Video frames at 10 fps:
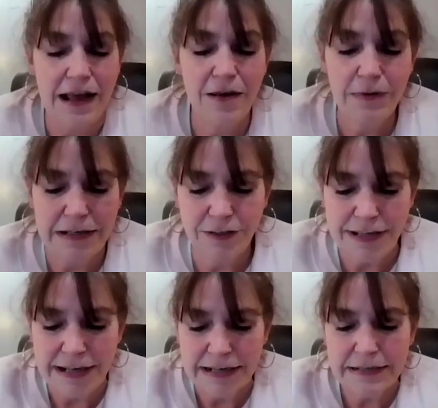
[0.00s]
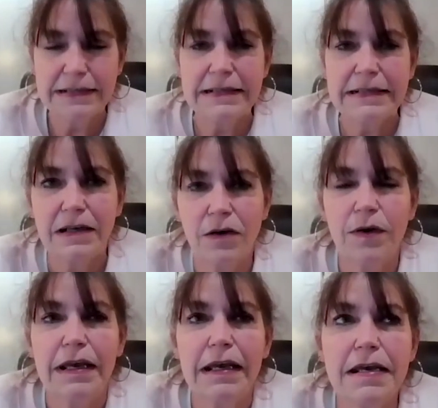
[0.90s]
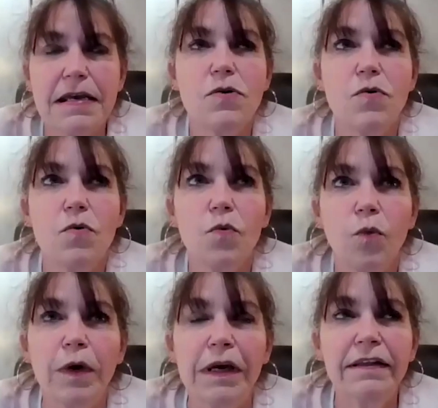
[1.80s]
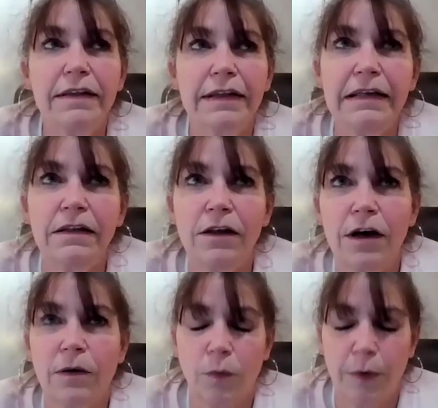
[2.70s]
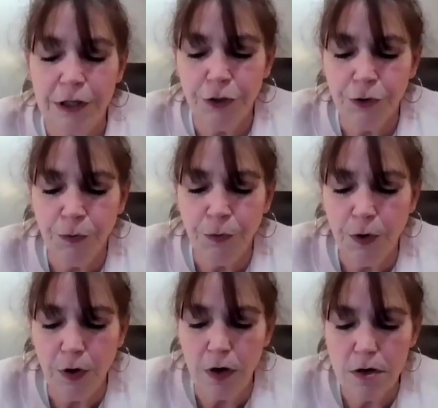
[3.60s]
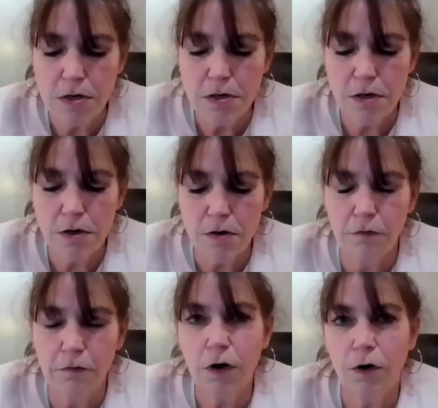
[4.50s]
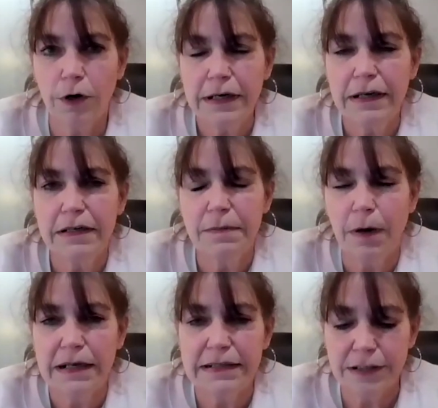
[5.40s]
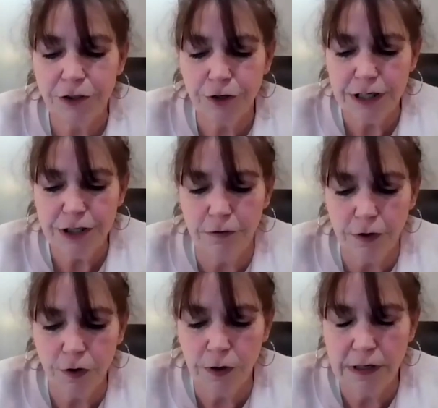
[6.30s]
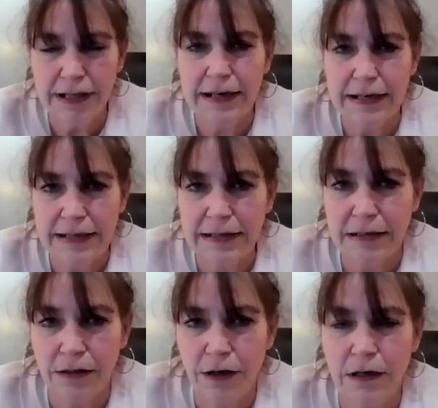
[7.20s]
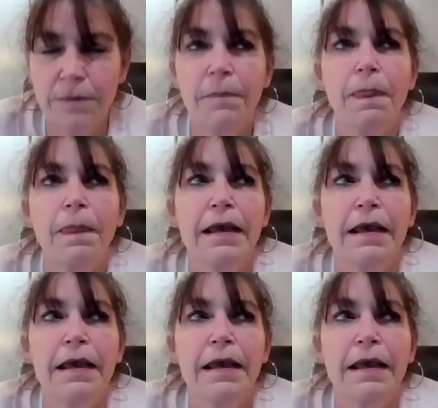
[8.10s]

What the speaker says: I'll answer that. So with LeanLaw, when you record a deposit to trust, you record that in LeanLaw.